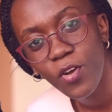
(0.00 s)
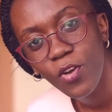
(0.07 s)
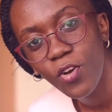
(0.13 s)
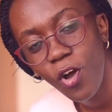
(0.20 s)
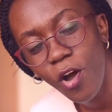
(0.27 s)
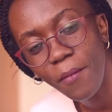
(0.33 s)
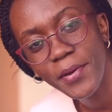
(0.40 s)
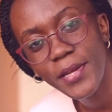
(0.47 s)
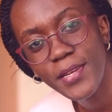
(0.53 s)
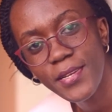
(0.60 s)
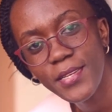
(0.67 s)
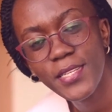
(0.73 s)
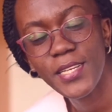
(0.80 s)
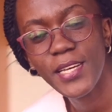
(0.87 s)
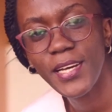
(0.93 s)

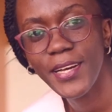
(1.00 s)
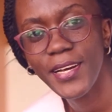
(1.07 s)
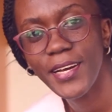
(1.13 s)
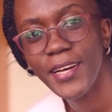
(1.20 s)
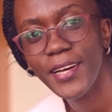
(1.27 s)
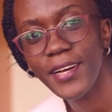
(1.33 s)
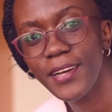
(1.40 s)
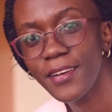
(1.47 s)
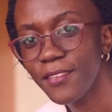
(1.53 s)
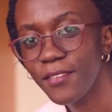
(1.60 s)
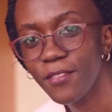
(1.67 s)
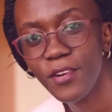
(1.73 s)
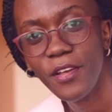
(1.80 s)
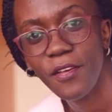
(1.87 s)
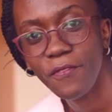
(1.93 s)
comment
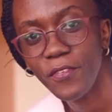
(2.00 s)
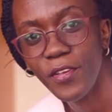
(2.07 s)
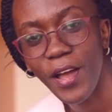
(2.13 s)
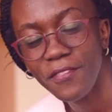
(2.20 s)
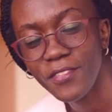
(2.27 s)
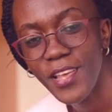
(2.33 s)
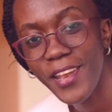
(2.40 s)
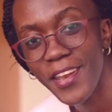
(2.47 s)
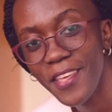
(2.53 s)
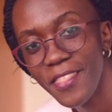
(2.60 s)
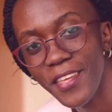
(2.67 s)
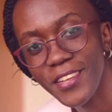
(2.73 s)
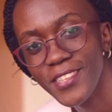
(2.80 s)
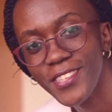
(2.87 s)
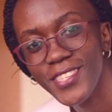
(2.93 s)
if you have
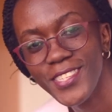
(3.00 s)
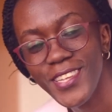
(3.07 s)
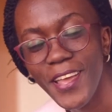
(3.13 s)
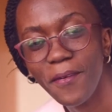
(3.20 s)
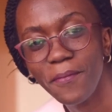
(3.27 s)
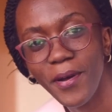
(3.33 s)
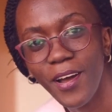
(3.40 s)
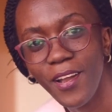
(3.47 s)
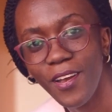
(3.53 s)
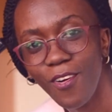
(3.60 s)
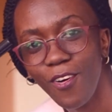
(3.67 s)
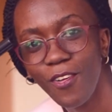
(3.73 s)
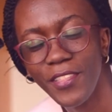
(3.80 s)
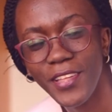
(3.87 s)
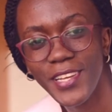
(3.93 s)
anything to say about
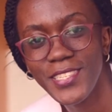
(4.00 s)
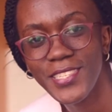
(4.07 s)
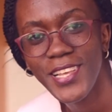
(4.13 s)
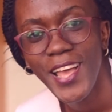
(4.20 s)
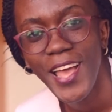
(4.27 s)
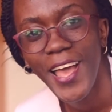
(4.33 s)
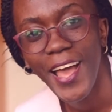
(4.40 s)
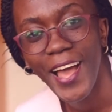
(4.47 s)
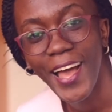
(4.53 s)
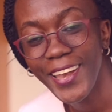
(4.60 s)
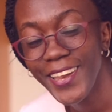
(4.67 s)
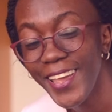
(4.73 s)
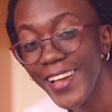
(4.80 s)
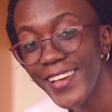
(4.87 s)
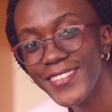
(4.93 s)
all this.
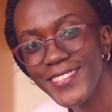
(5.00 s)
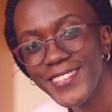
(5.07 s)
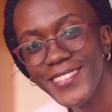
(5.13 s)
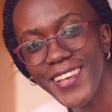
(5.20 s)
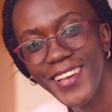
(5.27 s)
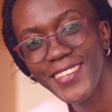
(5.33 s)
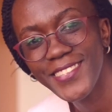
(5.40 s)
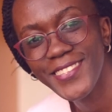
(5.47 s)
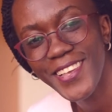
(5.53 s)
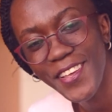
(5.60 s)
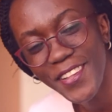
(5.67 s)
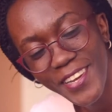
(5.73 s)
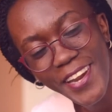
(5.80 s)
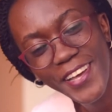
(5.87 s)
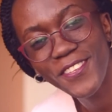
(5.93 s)
And yes, I'll see
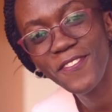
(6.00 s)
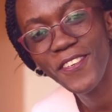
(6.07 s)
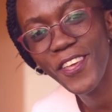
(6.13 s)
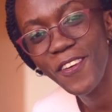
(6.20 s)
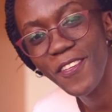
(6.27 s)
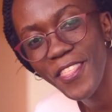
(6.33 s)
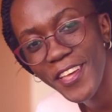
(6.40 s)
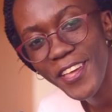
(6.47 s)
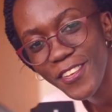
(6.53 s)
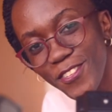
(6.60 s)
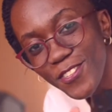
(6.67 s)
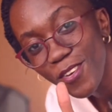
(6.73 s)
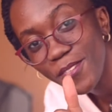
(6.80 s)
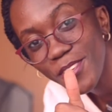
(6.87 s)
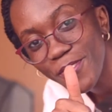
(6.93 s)
you in the next video. Thank you
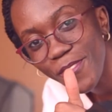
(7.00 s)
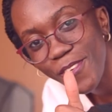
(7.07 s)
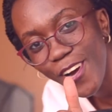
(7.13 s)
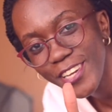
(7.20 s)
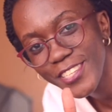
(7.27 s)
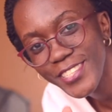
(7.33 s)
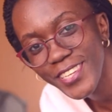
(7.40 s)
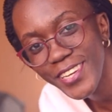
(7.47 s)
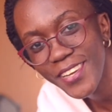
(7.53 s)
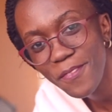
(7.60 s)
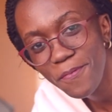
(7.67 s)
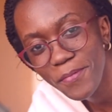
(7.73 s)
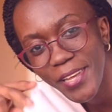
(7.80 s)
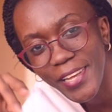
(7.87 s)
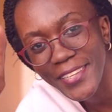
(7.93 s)
so much for watching.
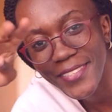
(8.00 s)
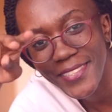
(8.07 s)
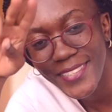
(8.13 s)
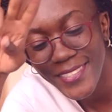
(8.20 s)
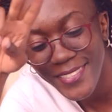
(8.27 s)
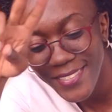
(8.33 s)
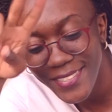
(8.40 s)
Peace.